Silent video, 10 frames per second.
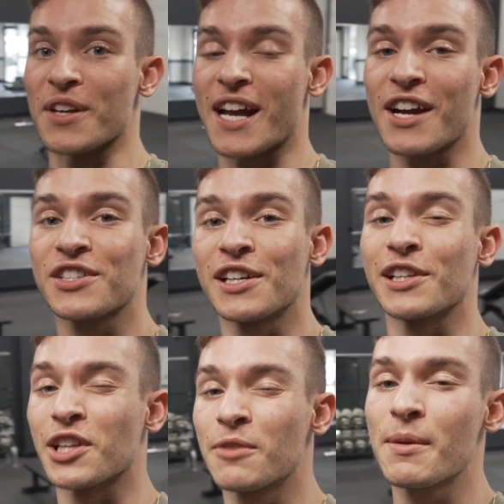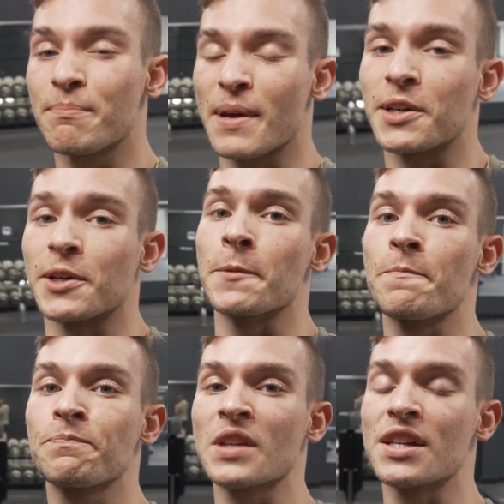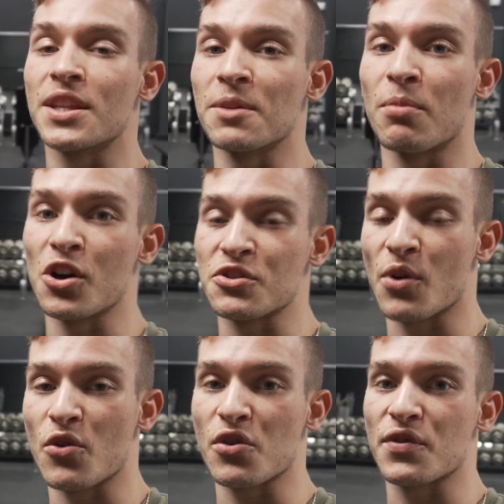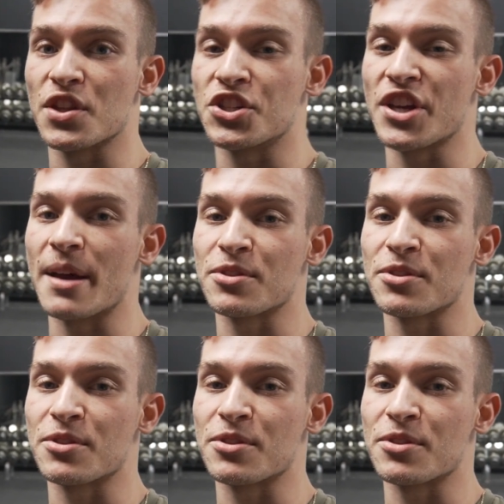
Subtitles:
It's actually a little bit better than the bars we ordered for the gym.